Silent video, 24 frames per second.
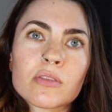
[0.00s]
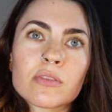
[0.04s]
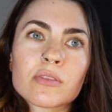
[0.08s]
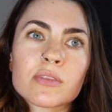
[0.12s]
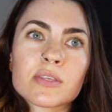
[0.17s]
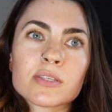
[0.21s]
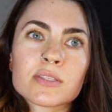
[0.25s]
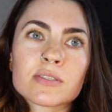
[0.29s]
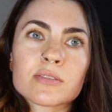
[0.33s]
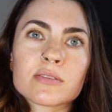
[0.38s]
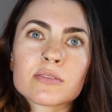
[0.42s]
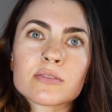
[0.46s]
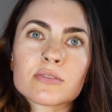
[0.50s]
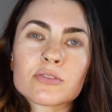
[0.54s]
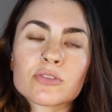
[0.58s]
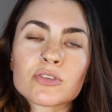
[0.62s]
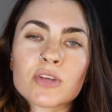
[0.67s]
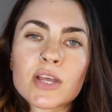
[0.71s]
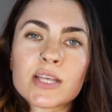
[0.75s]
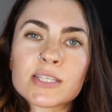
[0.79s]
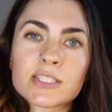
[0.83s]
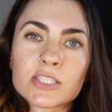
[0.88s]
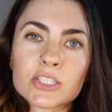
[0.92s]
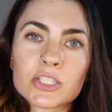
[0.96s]
this
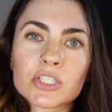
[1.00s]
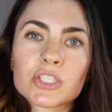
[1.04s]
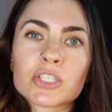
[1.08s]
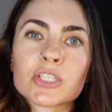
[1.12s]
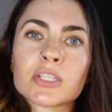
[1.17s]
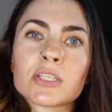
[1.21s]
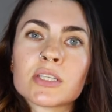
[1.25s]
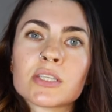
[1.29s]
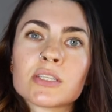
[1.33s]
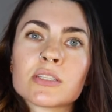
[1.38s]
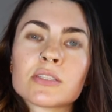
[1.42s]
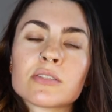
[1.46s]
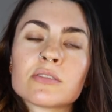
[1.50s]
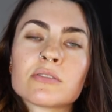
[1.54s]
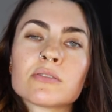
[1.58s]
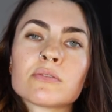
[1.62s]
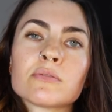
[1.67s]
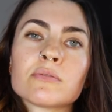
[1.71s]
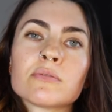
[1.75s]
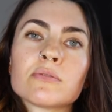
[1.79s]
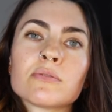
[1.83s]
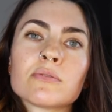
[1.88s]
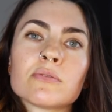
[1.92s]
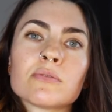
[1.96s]
transition into
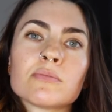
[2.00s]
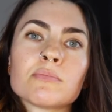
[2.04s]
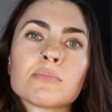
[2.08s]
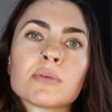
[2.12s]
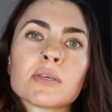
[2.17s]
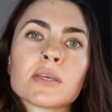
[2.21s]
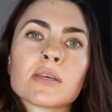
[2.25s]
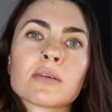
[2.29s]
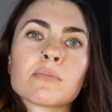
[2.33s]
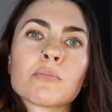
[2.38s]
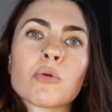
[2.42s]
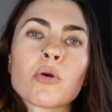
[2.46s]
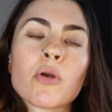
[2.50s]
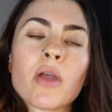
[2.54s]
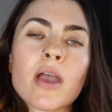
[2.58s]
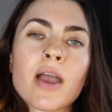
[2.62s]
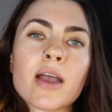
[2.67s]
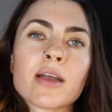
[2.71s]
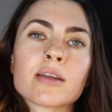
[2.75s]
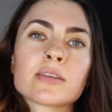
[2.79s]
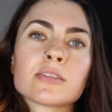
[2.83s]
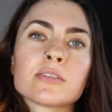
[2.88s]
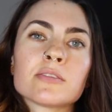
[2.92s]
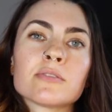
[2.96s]
being more
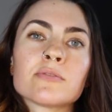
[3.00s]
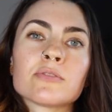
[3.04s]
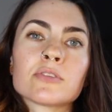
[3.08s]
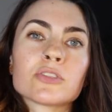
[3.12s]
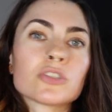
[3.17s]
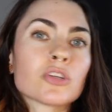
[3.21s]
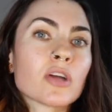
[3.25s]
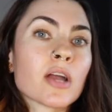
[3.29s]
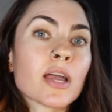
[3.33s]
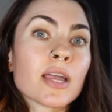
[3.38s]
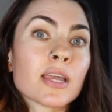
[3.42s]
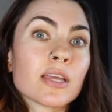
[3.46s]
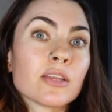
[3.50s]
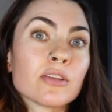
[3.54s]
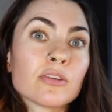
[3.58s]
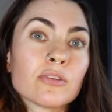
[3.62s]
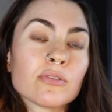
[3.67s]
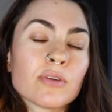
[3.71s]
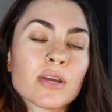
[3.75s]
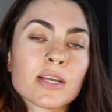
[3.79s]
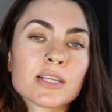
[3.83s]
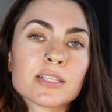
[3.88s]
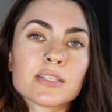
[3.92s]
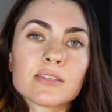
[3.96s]
active or trying a new
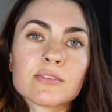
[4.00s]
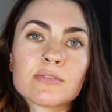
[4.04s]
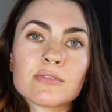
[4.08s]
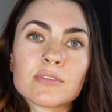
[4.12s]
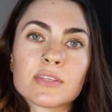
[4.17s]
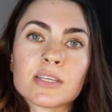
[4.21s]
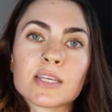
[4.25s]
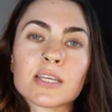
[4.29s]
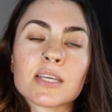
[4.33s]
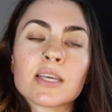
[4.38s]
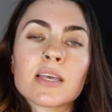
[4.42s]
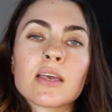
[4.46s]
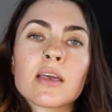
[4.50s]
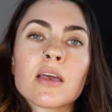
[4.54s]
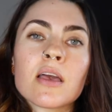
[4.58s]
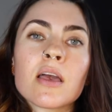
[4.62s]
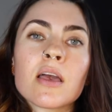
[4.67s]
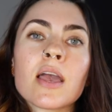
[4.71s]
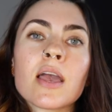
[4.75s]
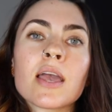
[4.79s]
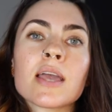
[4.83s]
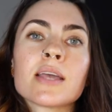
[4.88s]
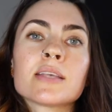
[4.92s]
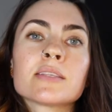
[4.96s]
activity,
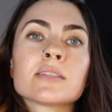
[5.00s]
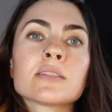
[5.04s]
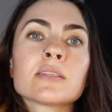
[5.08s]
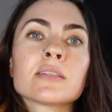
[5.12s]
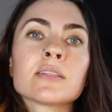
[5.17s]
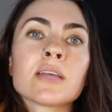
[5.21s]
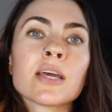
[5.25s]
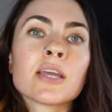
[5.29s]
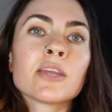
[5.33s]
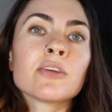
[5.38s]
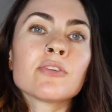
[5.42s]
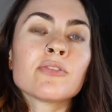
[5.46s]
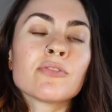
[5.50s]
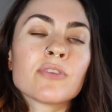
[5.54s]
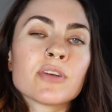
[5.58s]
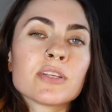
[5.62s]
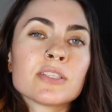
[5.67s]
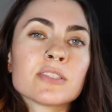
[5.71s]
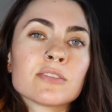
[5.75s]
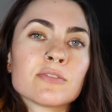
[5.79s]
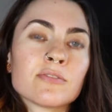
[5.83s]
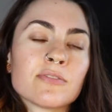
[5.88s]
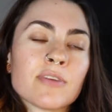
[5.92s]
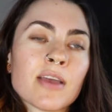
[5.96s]
is to let your
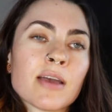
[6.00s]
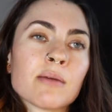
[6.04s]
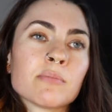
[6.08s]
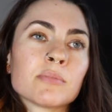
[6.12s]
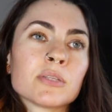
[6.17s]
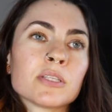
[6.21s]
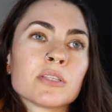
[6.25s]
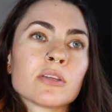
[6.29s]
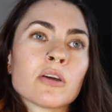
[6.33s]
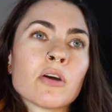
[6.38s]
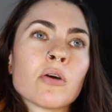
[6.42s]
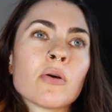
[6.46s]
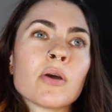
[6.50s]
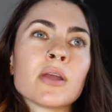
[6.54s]
friends and family know.